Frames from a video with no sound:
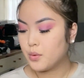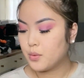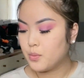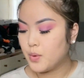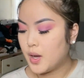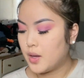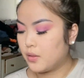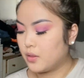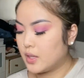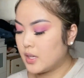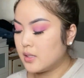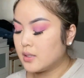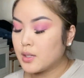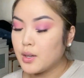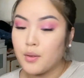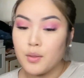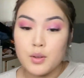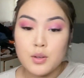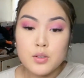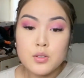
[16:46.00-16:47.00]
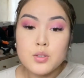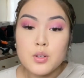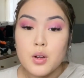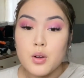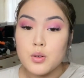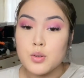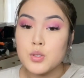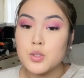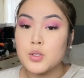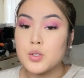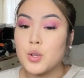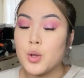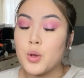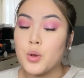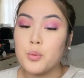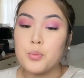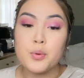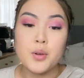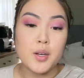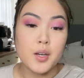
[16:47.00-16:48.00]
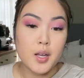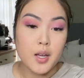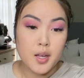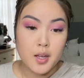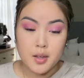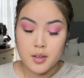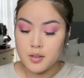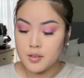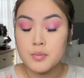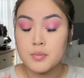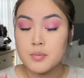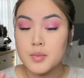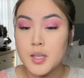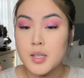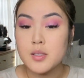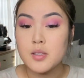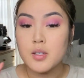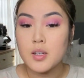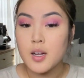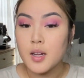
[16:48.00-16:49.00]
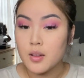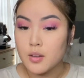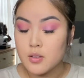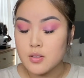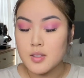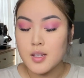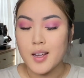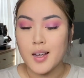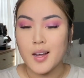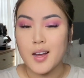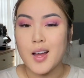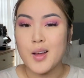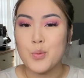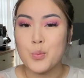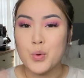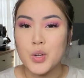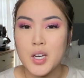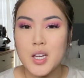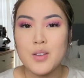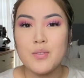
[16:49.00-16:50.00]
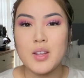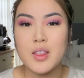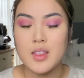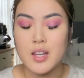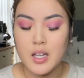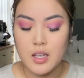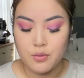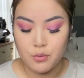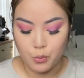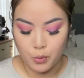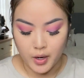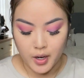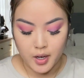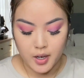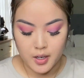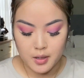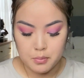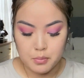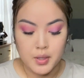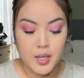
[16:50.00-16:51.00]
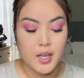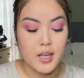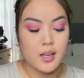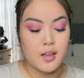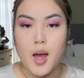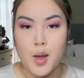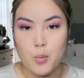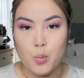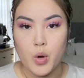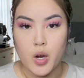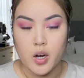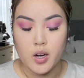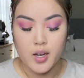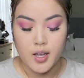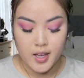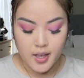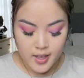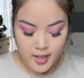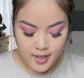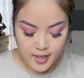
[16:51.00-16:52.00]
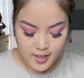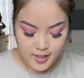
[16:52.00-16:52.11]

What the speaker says: Wow, these colors are so pretty. These are colors like I wouldn't even think of wearing, but I'm wearing it.